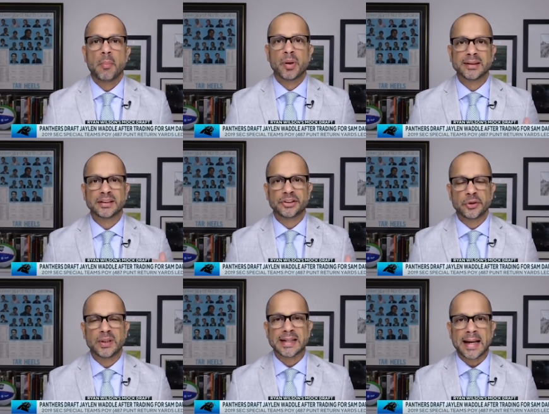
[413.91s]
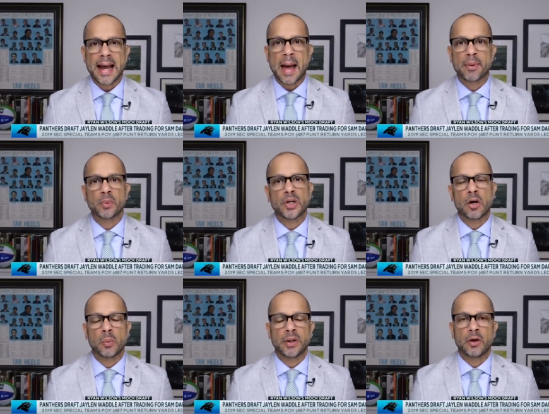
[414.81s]
Because as soon as that happened, we
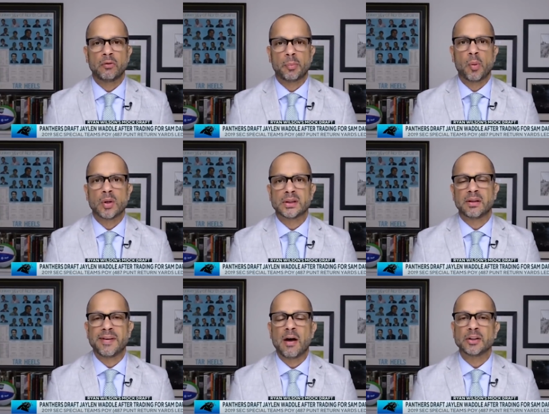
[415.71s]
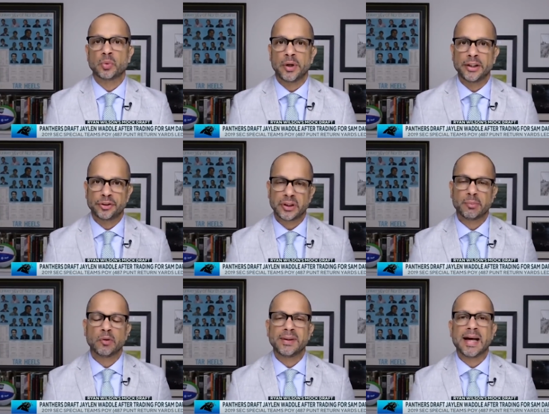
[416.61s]
heard, we heard reports that the Falcons were interested
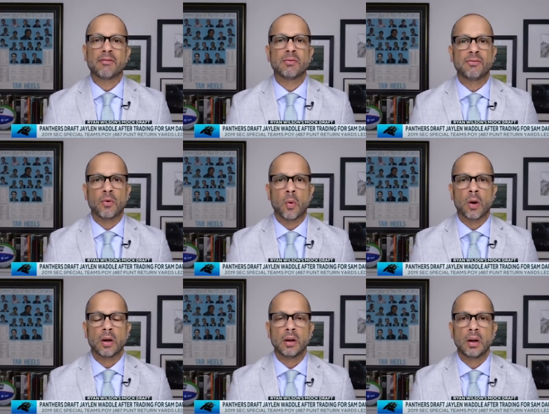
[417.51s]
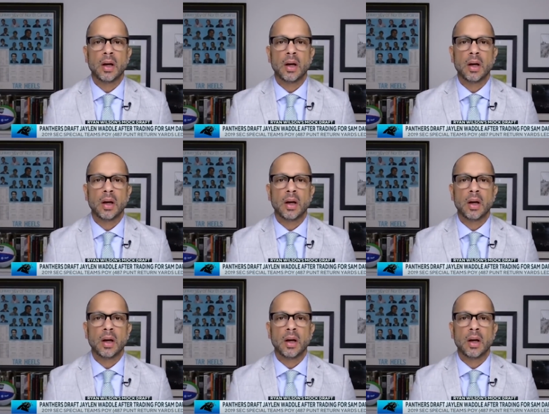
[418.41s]
in moving down from four,